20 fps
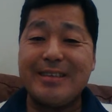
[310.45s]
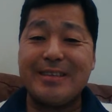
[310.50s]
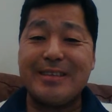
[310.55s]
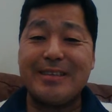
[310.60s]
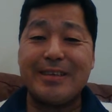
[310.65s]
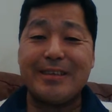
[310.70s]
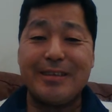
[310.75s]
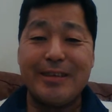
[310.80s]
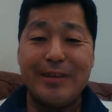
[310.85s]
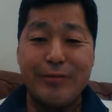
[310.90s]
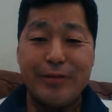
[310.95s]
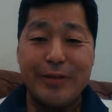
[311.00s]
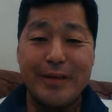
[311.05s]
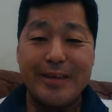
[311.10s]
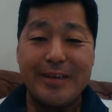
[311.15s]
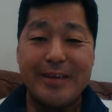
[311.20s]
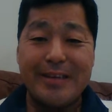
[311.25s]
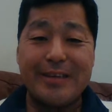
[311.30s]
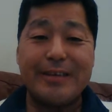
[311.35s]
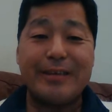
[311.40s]

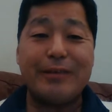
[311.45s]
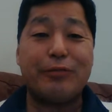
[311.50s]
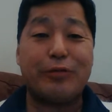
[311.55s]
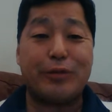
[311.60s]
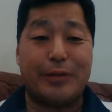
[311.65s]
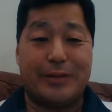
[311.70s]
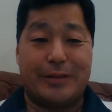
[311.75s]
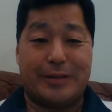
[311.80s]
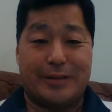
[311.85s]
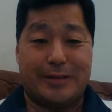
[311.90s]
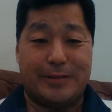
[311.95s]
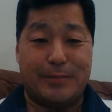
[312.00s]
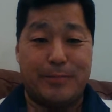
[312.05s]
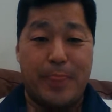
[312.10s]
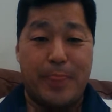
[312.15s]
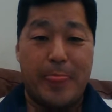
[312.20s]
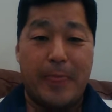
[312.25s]
significant difference.